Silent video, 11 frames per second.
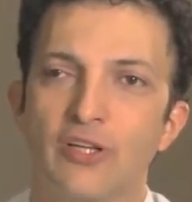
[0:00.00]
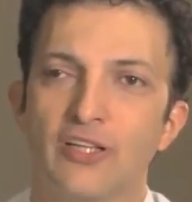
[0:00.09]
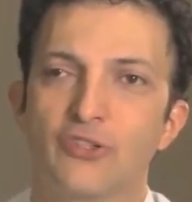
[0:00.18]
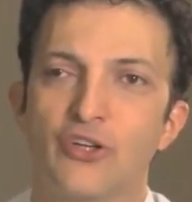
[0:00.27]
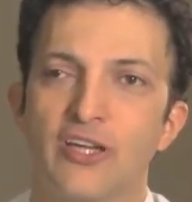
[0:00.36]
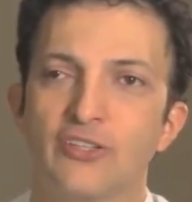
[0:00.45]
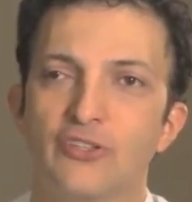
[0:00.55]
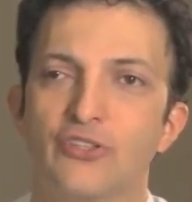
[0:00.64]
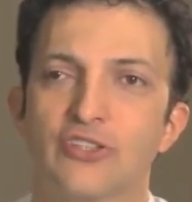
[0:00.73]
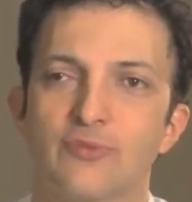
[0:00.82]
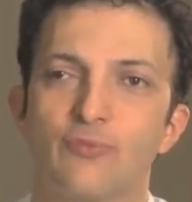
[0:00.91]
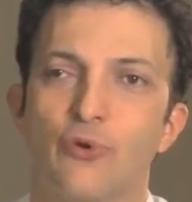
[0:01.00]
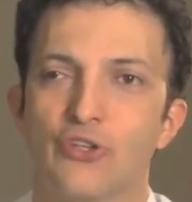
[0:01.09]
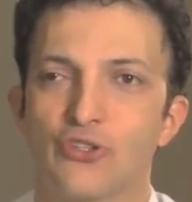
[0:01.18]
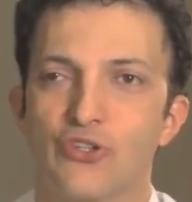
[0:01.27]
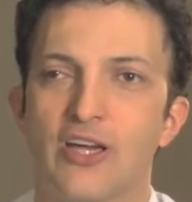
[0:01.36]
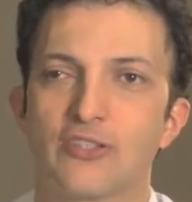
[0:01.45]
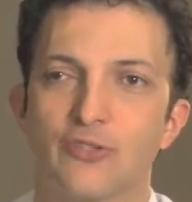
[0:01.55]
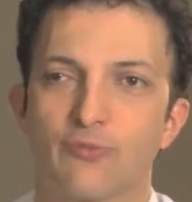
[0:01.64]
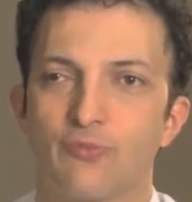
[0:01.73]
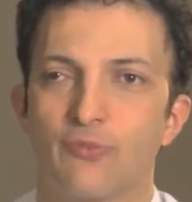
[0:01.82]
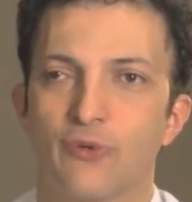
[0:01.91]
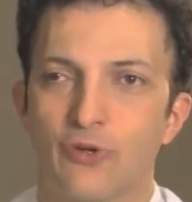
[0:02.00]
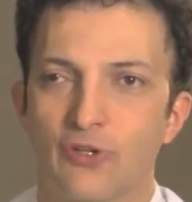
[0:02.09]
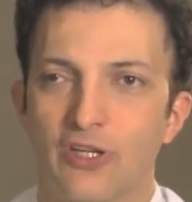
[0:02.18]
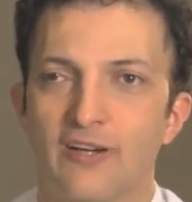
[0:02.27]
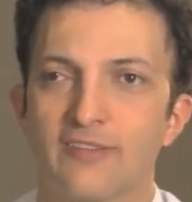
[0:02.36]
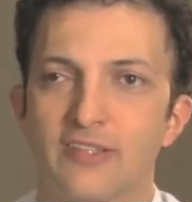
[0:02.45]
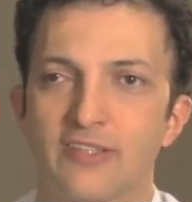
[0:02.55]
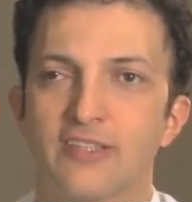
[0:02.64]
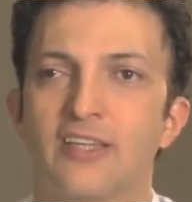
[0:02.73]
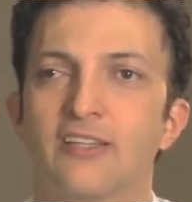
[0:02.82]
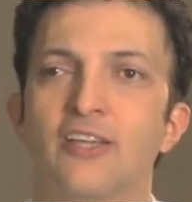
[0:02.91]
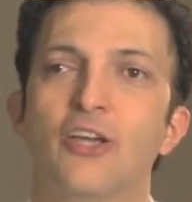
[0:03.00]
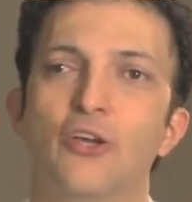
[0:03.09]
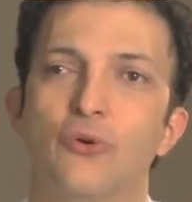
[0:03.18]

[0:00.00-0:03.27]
really trying to just moisturize or cover the skin.